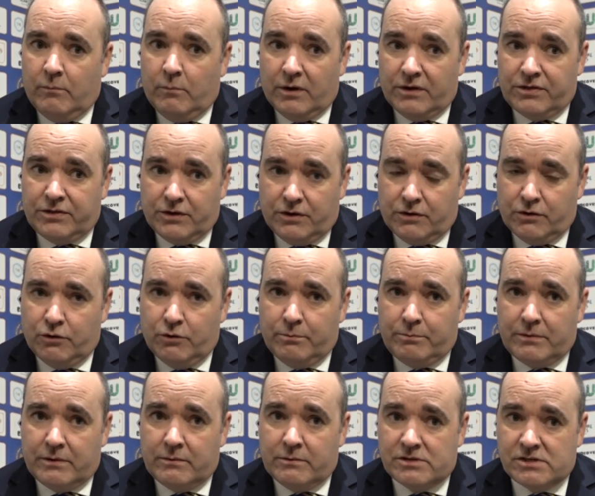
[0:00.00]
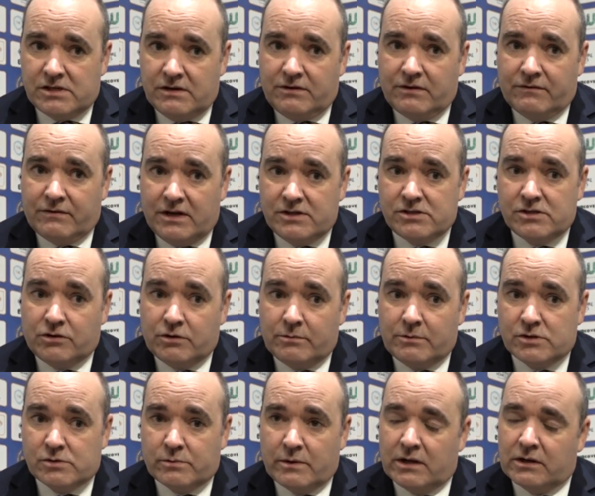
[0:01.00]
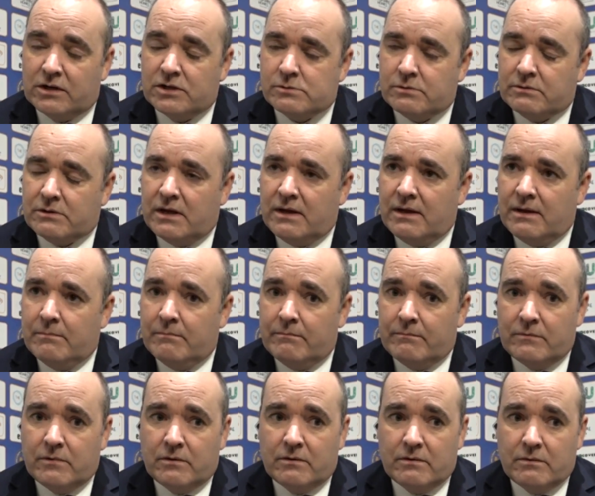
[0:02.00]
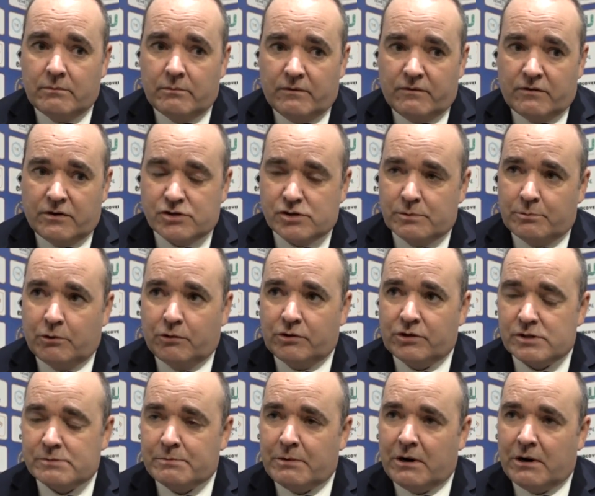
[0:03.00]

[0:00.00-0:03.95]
with the group, the safety advisory group, as well as we've got supporters